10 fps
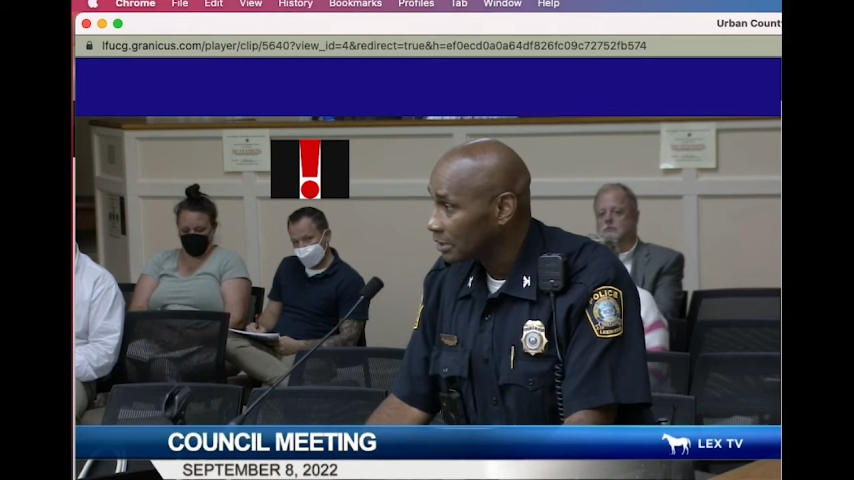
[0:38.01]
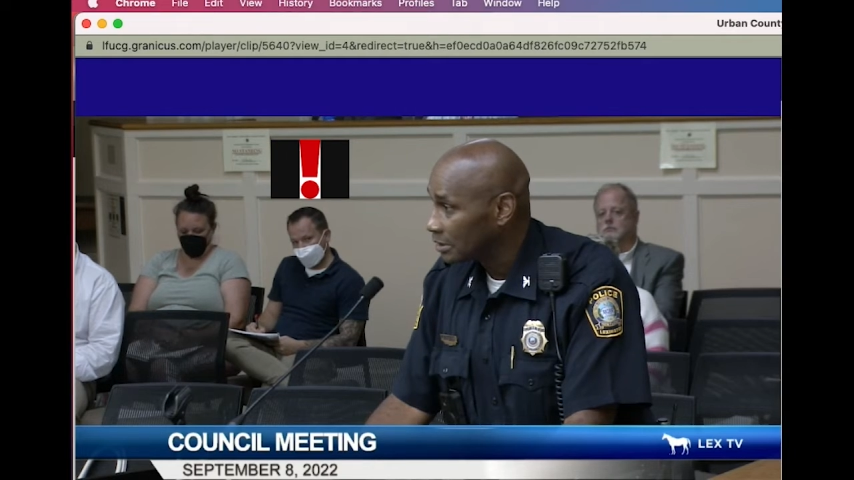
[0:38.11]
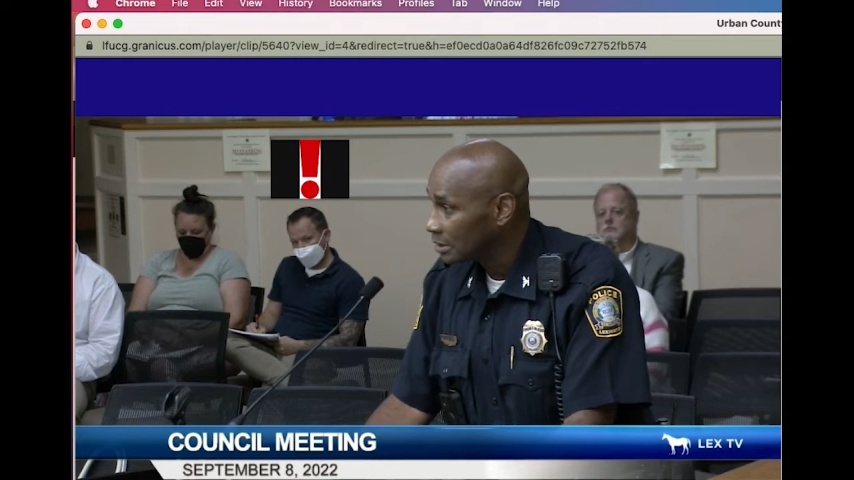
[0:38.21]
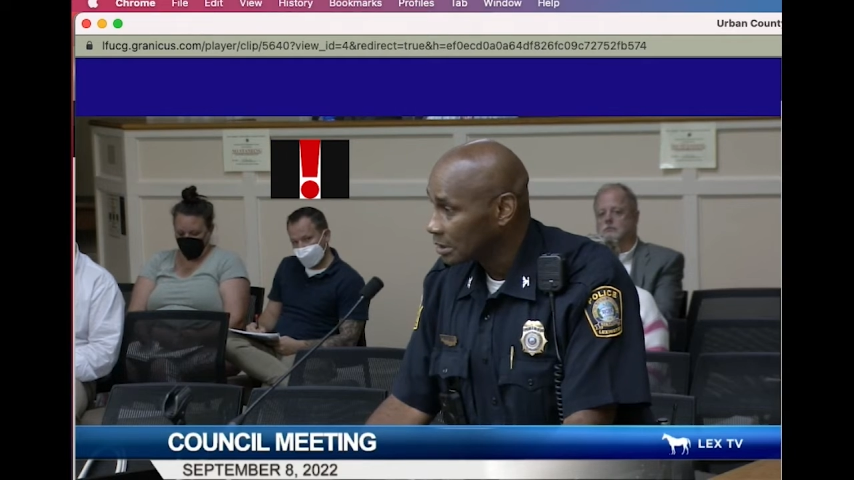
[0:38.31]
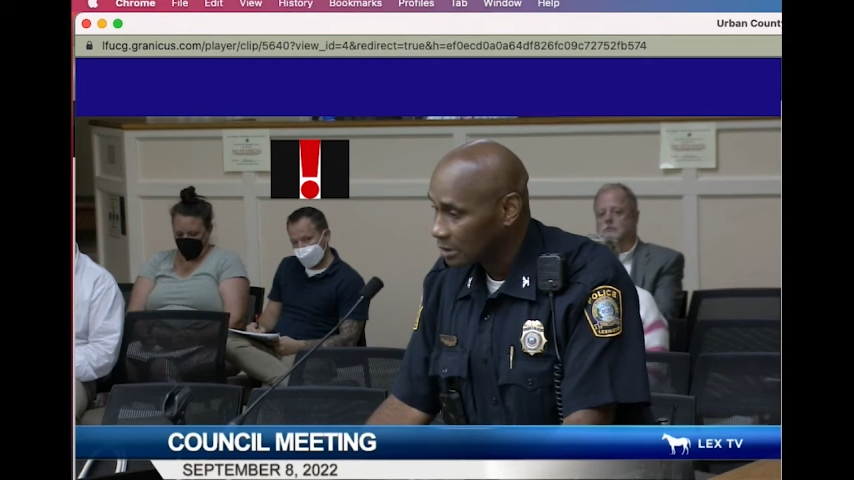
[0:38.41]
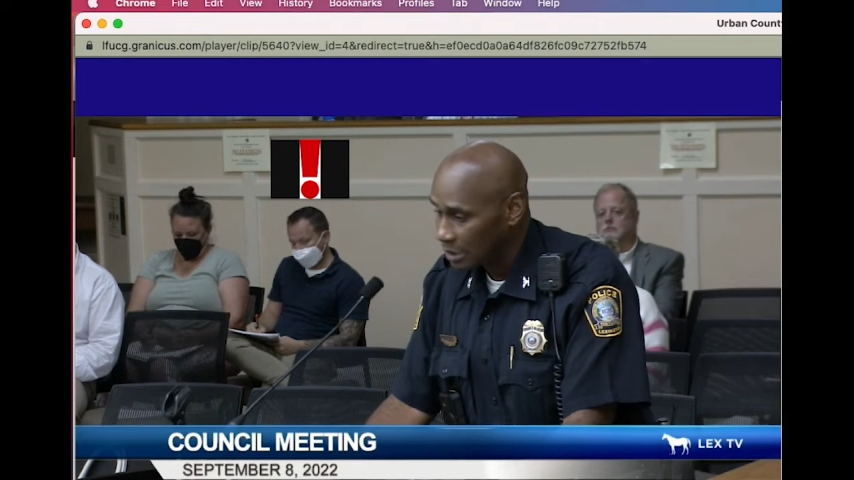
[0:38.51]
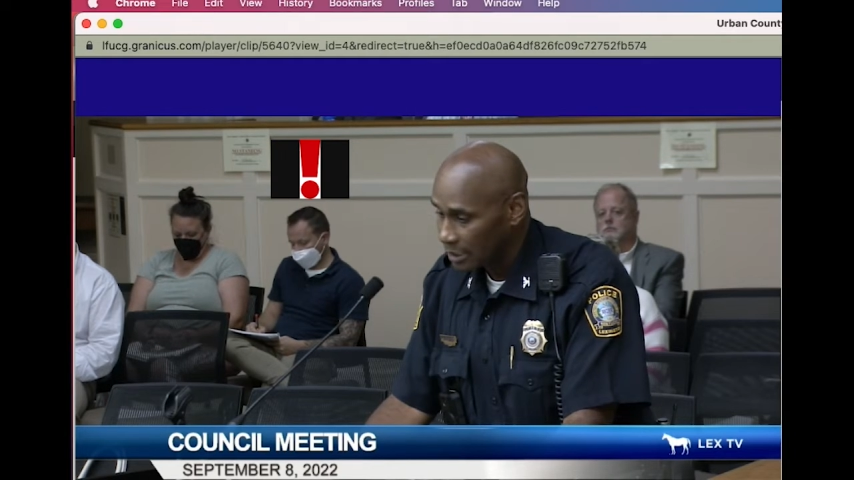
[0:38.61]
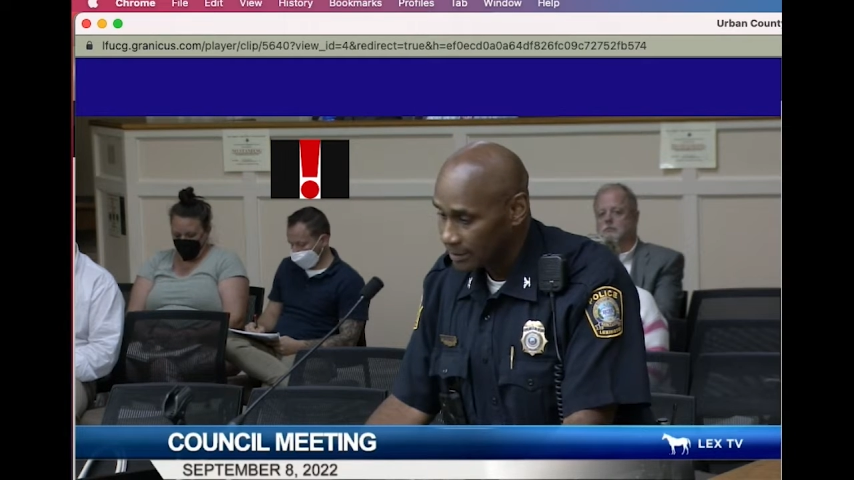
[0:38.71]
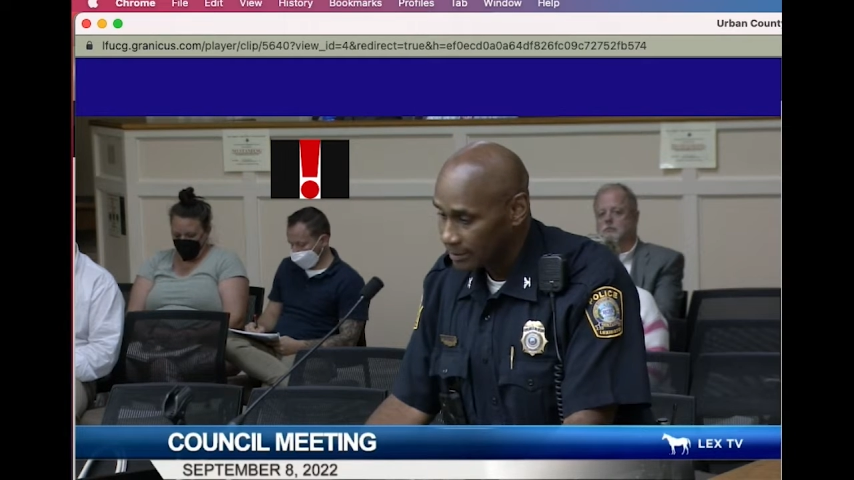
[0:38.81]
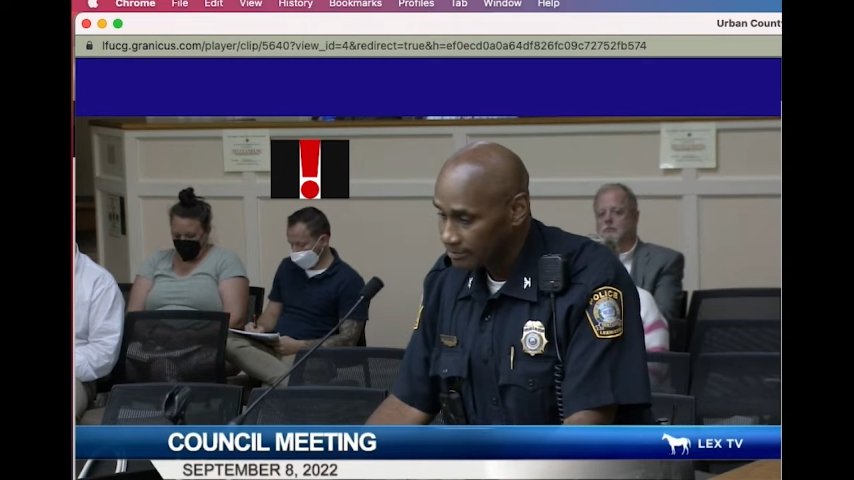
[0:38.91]
it's a
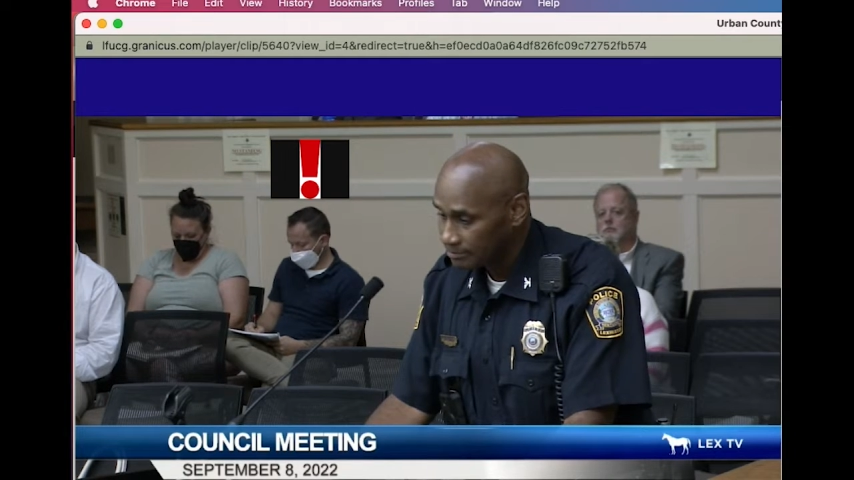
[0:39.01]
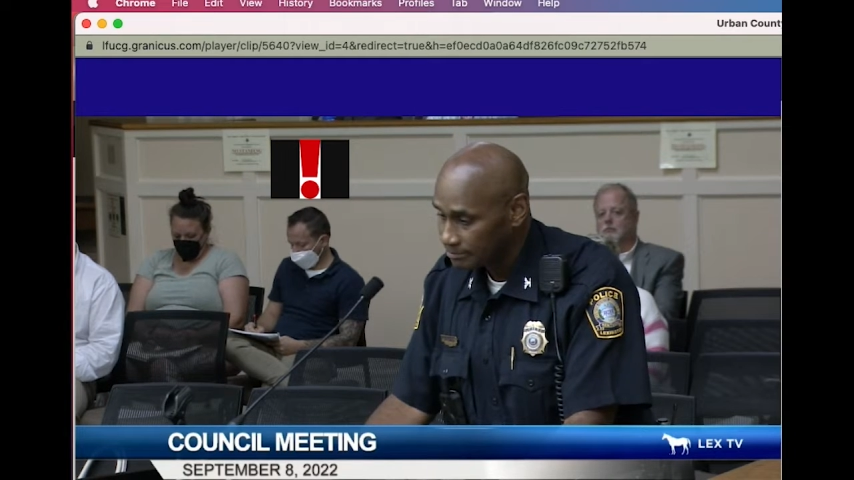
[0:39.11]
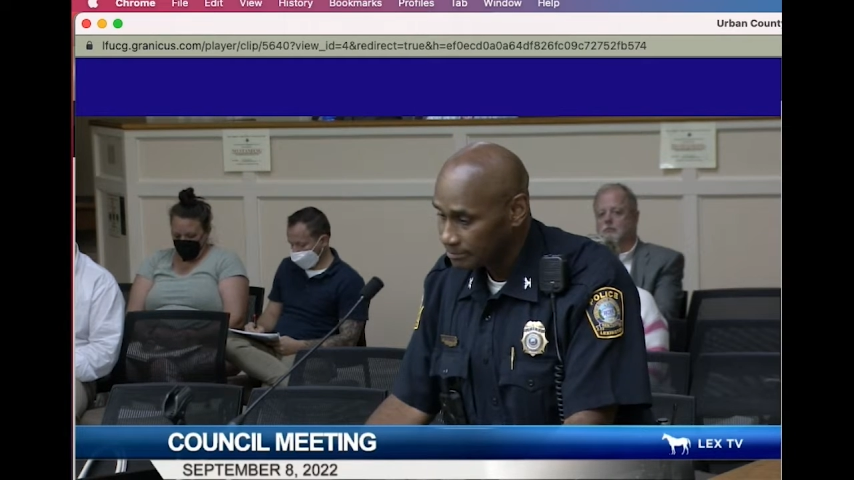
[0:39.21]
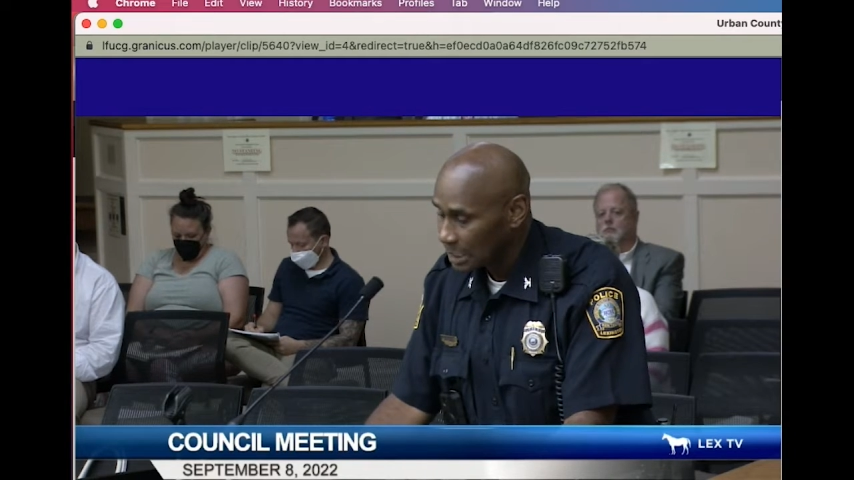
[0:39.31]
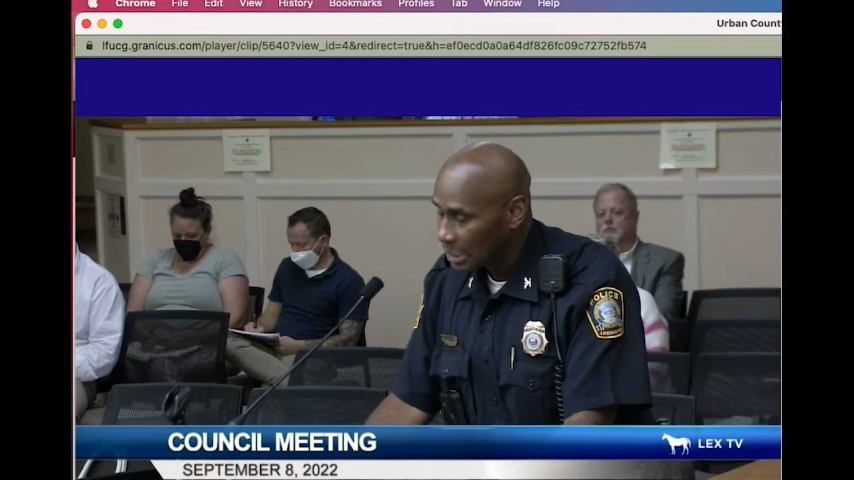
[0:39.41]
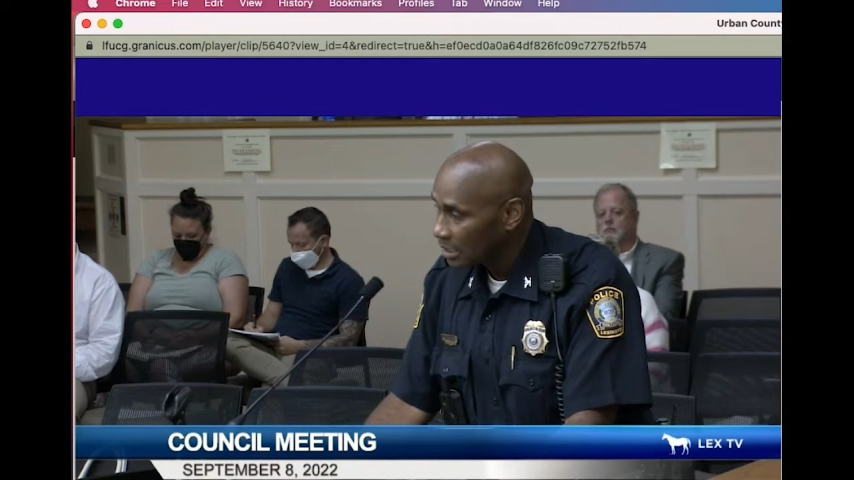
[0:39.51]
serious subject.